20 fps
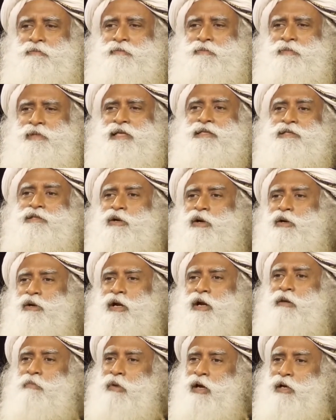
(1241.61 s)
That's not
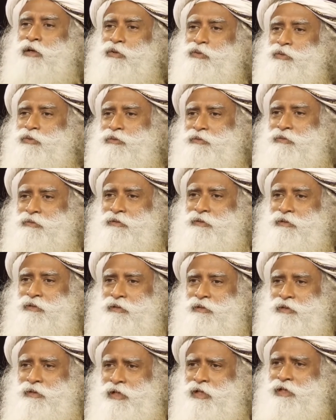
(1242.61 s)
run by you,
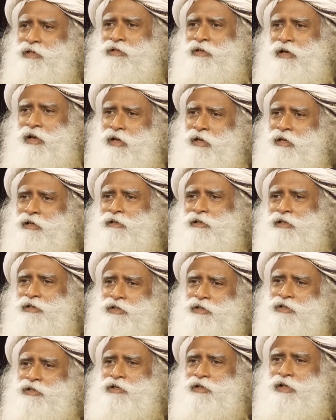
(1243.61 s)
it's running, this
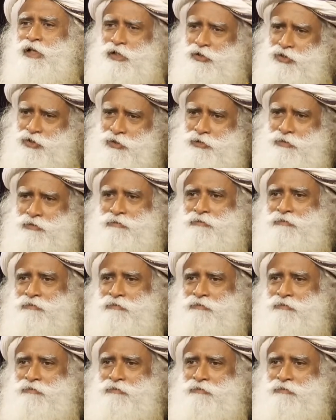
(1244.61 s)
is creation.